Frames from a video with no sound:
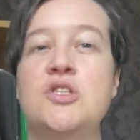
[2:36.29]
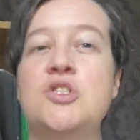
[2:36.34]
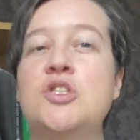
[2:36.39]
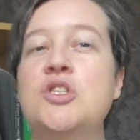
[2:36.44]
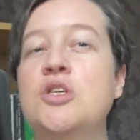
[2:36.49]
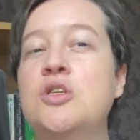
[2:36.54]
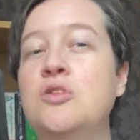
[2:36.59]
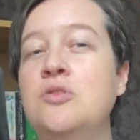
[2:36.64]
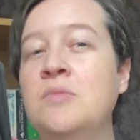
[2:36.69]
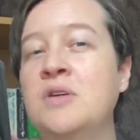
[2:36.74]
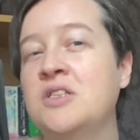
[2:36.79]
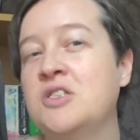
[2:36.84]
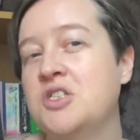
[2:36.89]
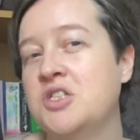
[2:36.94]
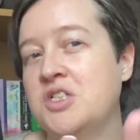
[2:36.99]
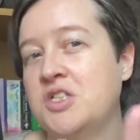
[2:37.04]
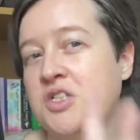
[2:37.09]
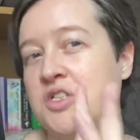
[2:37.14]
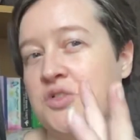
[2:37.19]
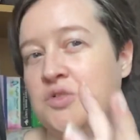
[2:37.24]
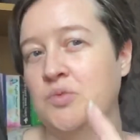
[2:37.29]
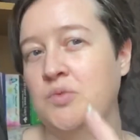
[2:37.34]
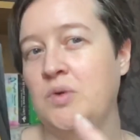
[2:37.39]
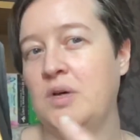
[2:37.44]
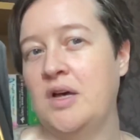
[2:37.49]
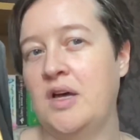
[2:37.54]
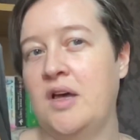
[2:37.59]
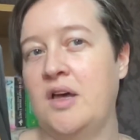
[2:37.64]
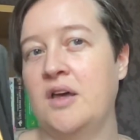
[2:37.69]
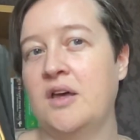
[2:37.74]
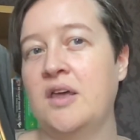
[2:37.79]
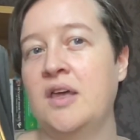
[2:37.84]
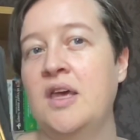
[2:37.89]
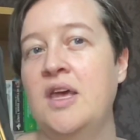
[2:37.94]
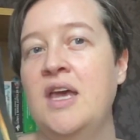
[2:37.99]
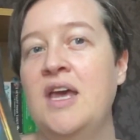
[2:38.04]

too much additional work,